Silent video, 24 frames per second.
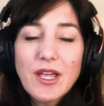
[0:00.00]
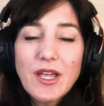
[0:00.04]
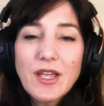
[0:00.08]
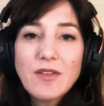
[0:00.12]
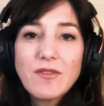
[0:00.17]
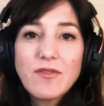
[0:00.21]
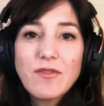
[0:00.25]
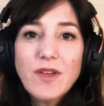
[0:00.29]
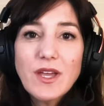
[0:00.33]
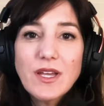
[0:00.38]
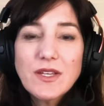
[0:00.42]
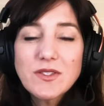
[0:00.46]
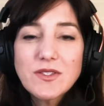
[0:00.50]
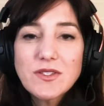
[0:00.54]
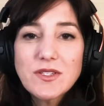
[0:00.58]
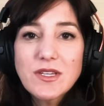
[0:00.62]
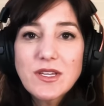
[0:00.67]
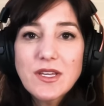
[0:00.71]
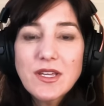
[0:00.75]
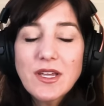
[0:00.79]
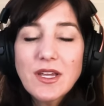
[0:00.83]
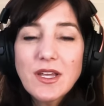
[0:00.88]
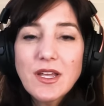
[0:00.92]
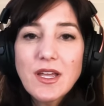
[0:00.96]

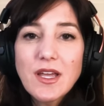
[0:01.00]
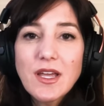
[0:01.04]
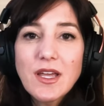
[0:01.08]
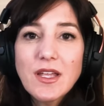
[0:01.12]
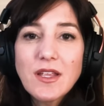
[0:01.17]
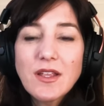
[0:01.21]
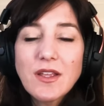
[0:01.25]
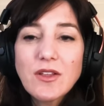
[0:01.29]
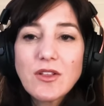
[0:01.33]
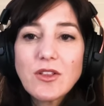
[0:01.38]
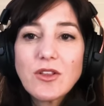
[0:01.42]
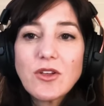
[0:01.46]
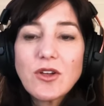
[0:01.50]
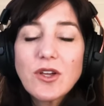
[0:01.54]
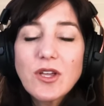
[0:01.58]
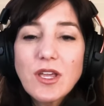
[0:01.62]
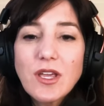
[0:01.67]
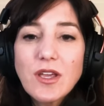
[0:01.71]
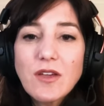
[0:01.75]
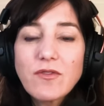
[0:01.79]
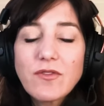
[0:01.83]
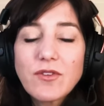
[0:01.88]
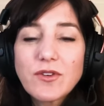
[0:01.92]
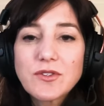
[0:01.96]
investing and
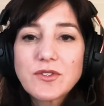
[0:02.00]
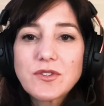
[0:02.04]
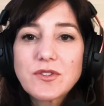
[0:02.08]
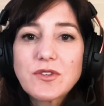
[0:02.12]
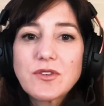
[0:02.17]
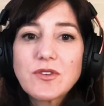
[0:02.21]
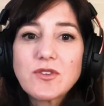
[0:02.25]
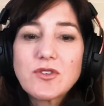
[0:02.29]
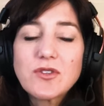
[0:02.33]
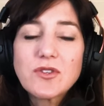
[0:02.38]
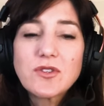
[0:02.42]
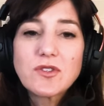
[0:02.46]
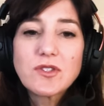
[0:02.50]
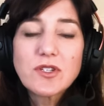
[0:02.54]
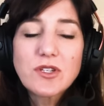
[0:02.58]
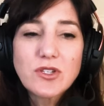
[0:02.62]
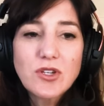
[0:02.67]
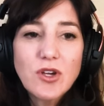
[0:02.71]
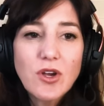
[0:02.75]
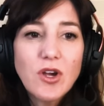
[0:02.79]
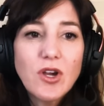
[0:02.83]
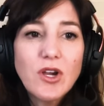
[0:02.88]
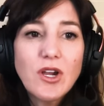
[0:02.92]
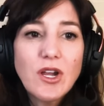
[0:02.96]
looking for solutions
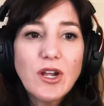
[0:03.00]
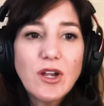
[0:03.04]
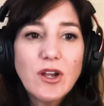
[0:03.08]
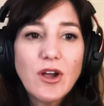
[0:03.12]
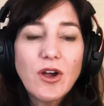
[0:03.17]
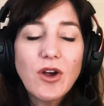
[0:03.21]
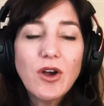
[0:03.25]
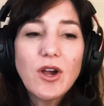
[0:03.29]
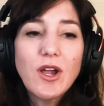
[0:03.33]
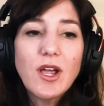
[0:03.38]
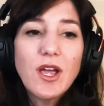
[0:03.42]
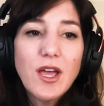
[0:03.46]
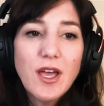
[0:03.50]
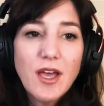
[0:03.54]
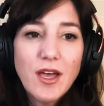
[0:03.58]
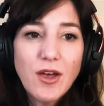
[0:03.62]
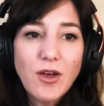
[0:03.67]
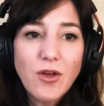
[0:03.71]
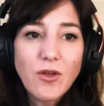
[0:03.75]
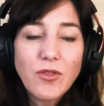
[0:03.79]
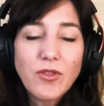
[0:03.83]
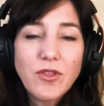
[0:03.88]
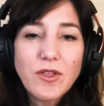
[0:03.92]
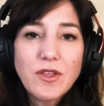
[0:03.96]
that target our
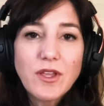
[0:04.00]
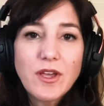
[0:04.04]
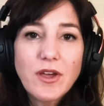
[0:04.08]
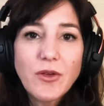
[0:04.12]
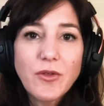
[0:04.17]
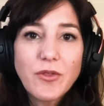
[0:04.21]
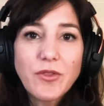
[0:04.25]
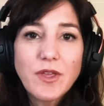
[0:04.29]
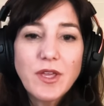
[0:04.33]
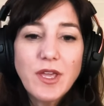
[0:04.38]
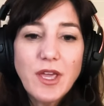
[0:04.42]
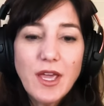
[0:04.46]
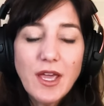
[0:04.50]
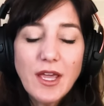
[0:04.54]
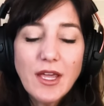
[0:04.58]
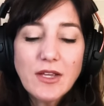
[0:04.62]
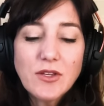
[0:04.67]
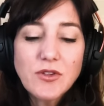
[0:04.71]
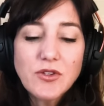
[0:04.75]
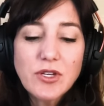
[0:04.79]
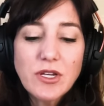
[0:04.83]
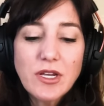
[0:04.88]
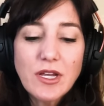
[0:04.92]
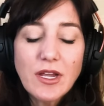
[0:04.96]
health and healthy
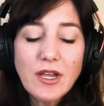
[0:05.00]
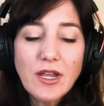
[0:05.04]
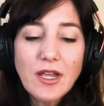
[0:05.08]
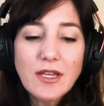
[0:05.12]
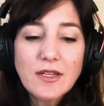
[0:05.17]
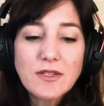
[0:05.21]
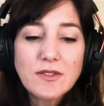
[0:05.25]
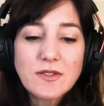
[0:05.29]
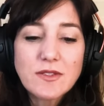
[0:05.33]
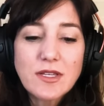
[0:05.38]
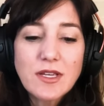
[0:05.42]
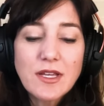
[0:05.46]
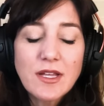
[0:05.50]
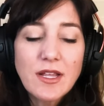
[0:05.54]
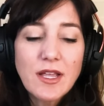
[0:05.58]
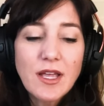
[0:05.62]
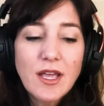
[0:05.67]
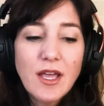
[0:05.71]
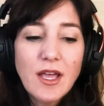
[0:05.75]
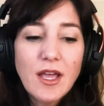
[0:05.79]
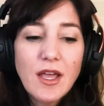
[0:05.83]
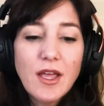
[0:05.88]
aging is that